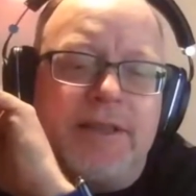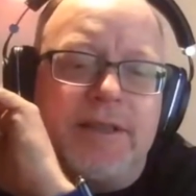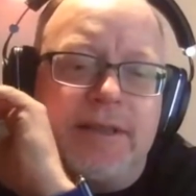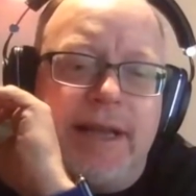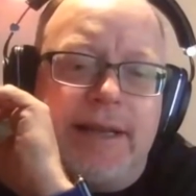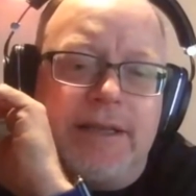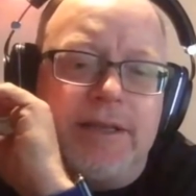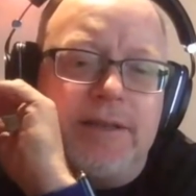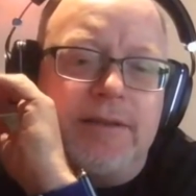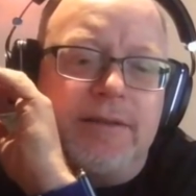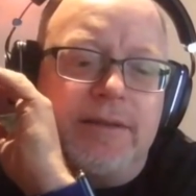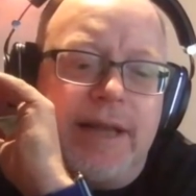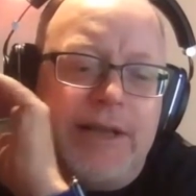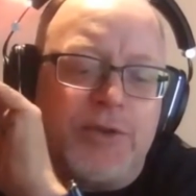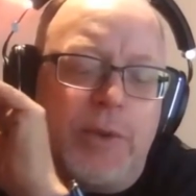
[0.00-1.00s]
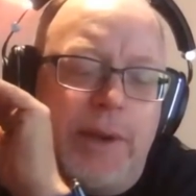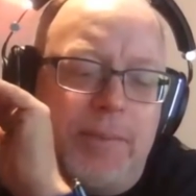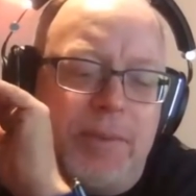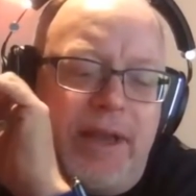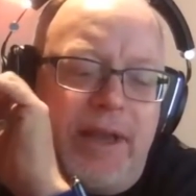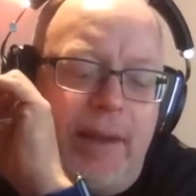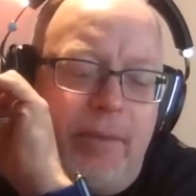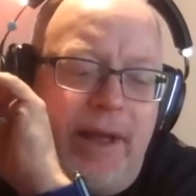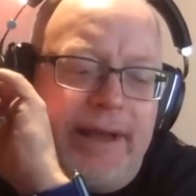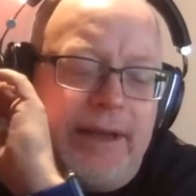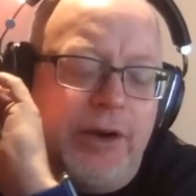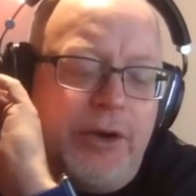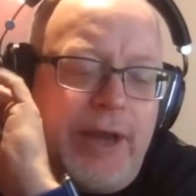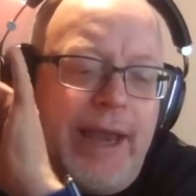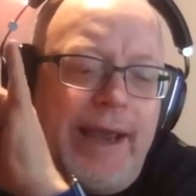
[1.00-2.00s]
I mean, that's when it
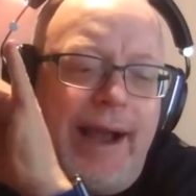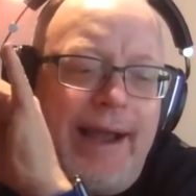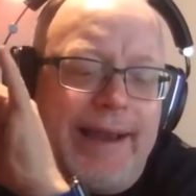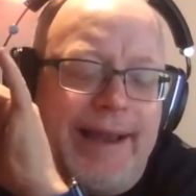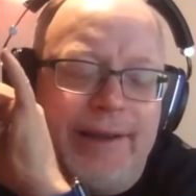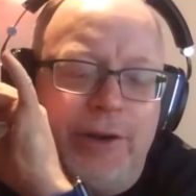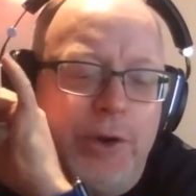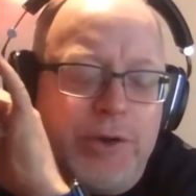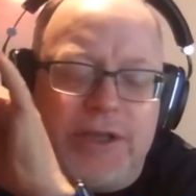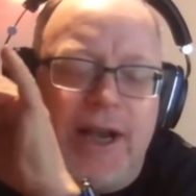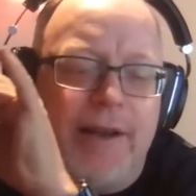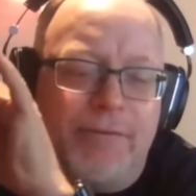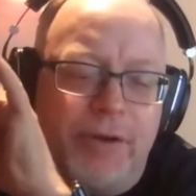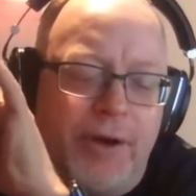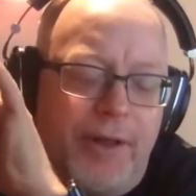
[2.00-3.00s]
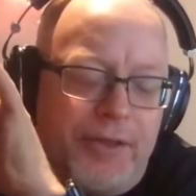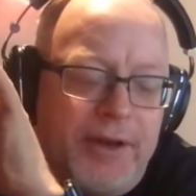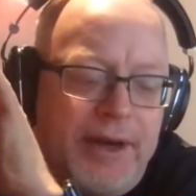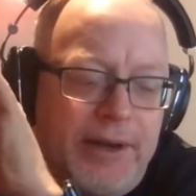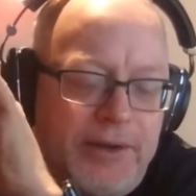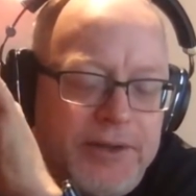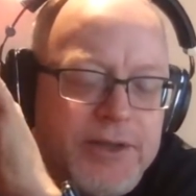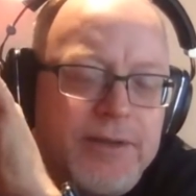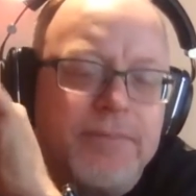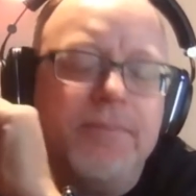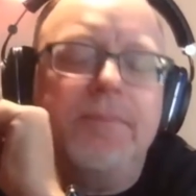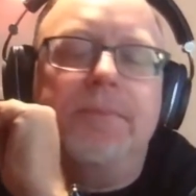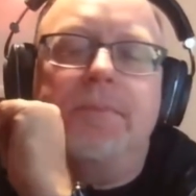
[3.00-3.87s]
became like, okay, I got no time for nothing else.